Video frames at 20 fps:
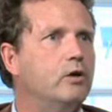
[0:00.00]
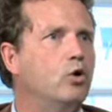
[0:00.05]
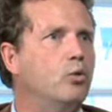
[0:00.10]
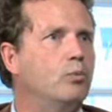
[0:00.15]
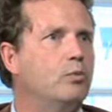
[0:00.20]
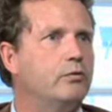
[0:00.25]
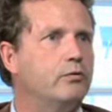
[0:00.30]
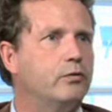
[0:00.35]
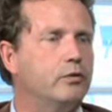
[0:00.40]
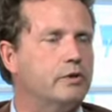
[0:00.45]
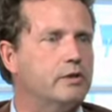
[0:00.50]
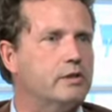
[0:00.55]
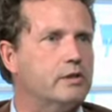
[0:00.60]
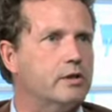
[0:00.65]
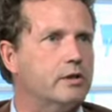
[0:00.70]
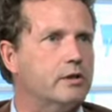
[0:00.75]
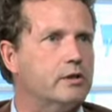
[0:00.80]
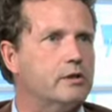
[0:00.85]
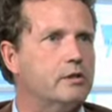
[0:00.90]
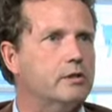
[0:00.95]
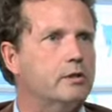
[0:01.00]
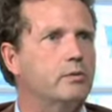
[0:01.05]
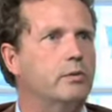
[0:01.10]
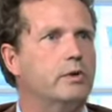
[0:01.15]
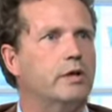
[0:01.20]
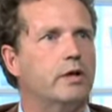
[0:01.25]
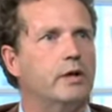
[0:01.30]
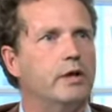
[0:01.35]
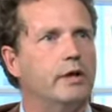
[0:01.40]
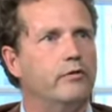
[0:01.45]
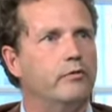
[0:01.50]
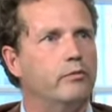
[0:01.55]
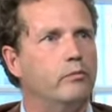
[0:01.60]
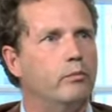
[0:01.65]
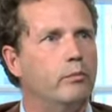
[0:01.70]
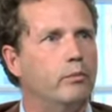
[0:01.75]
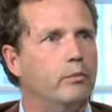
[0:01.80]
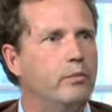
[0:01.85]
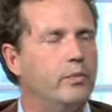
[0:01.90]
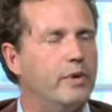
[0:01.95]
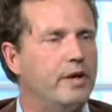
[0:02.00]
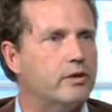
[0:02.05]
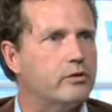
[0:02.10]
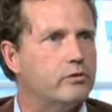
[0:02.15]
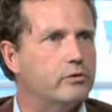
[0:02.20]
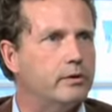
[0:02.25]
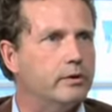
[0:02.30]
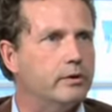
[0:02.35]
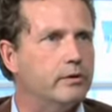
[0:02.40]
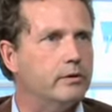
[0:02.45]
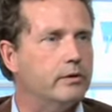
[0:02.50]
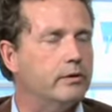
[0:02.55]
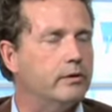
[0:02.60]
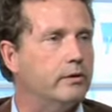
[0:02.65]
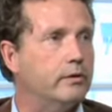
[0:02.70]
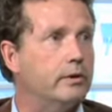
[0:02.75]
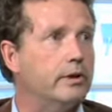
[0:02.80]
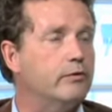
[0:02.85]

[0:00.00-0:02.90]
open for discussion, and we can give better